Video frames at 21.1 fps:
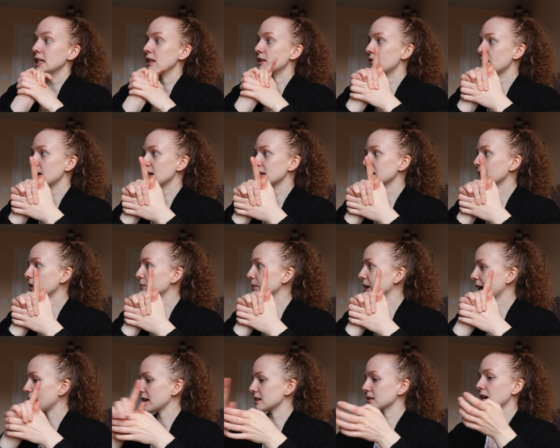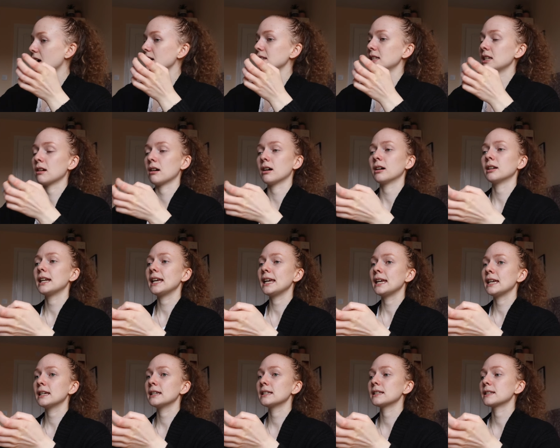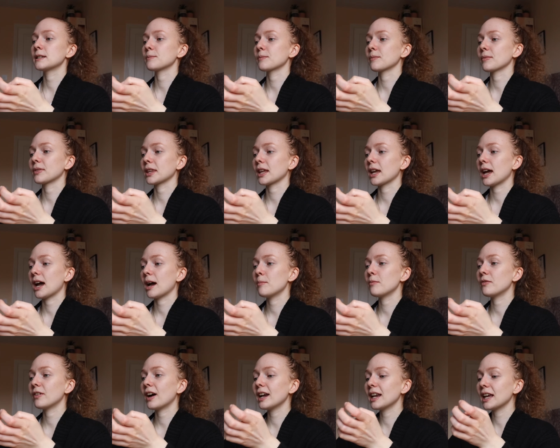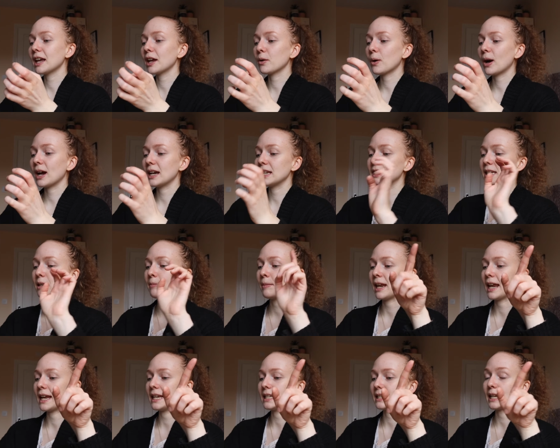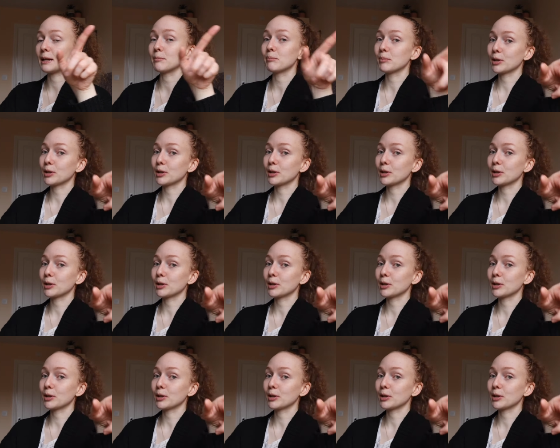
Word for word: the first thing I'm gonna get started on is I'm finding it quite intimidating